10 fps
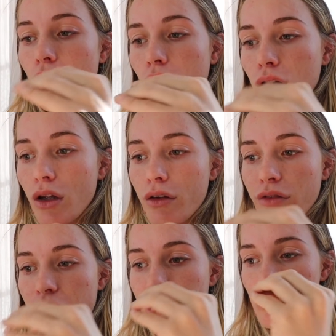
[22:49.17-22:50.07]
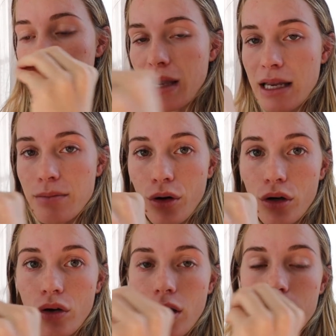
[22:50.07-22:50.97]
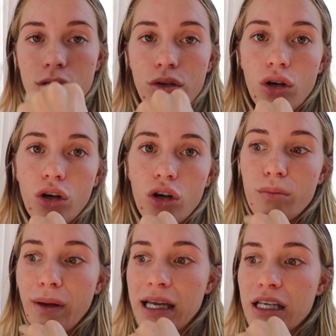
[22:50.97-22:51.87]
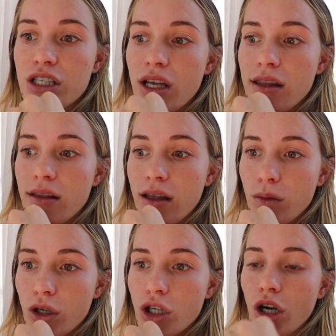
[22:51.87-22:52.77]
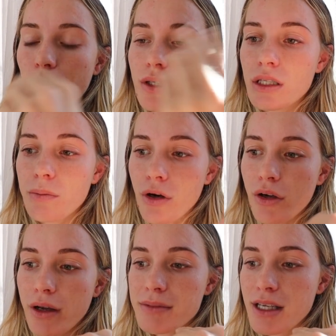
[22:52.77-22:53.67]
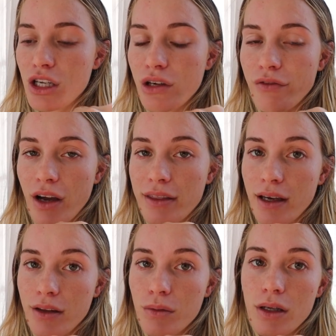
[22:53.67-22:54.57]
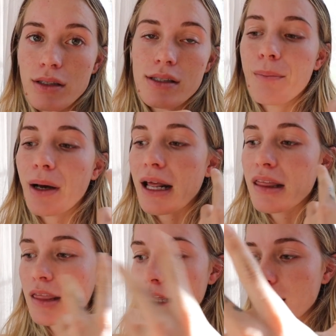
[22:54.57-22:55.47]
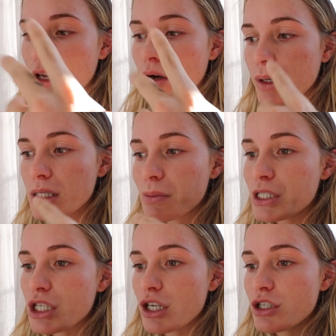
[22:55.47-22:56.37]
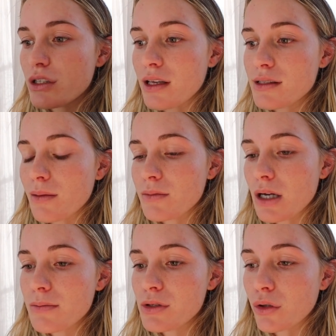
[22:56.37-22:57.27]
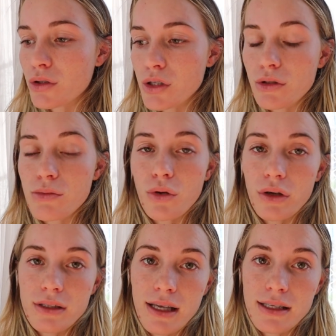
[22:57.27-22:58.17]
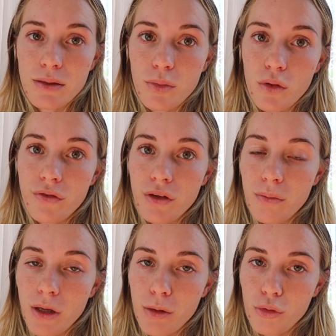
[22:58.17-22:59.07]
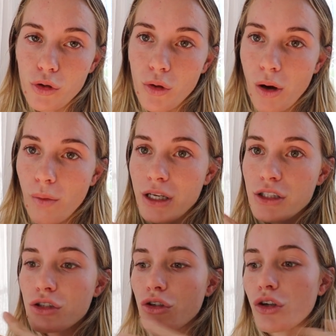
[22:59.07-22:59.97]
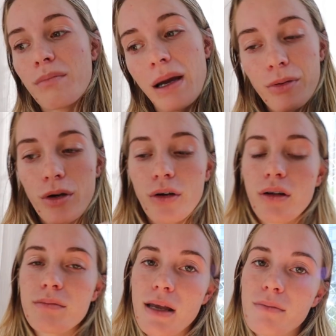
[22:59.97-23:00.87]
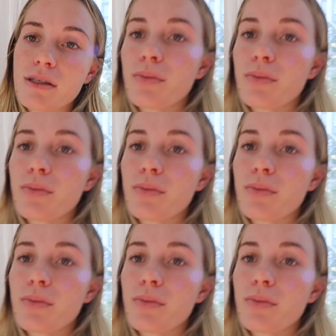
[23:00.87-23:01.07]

a lot of Rachel's main programs on the homepage, and then when you go into the programs then you can find the other ones. But I think they're going to be changing that sometime soon so it's more accessible for the people who are wanting to do my programs, Emma's